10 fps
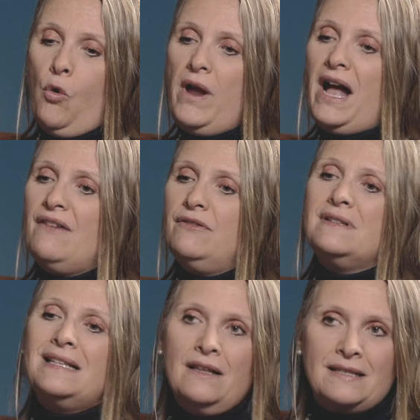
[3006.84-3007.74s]
We have
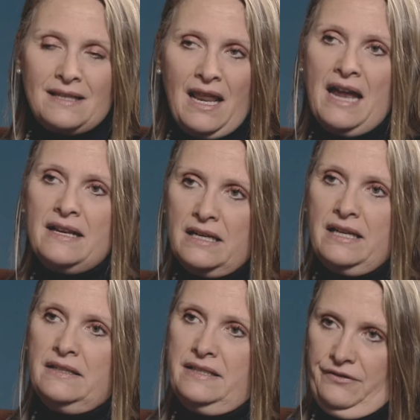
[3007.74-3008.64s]
a
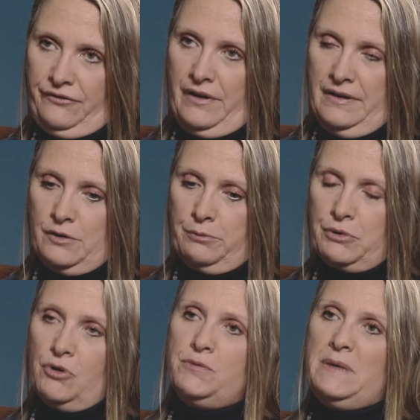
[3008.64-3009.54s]
slightly different
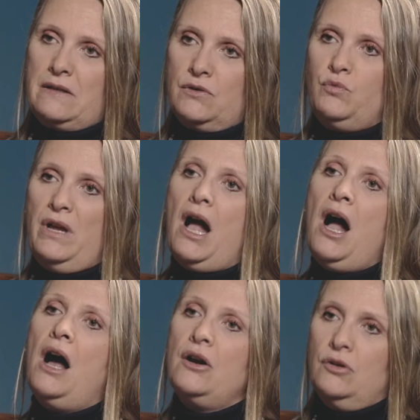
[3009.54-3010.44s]
approach because we are